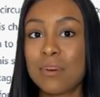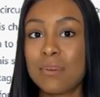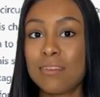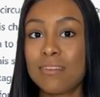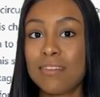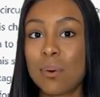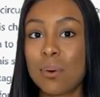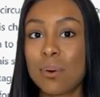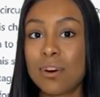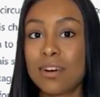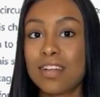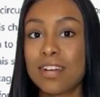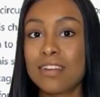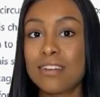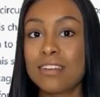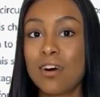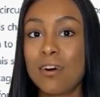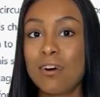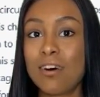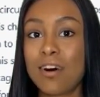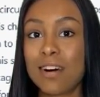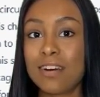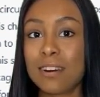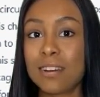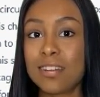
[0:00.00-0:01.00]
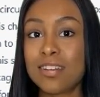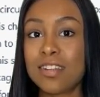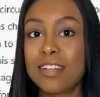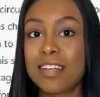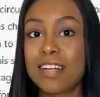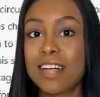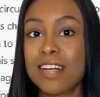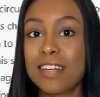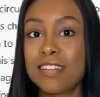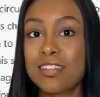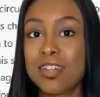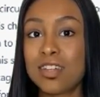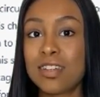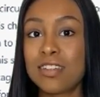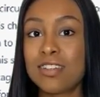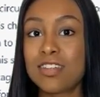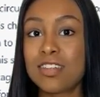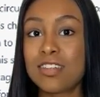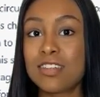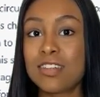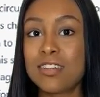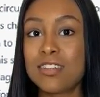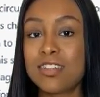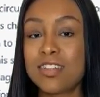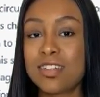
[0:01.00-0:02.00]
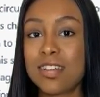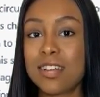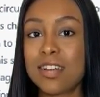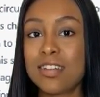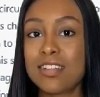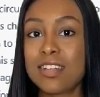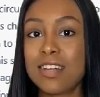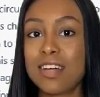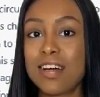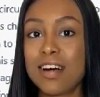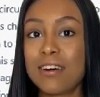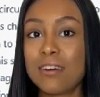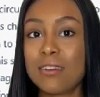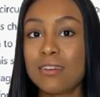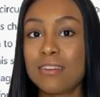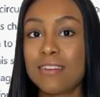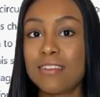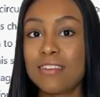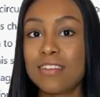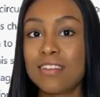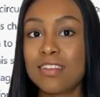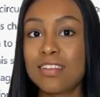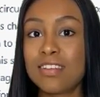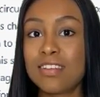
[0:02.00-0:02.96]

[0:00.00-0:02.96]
Important qualification to this video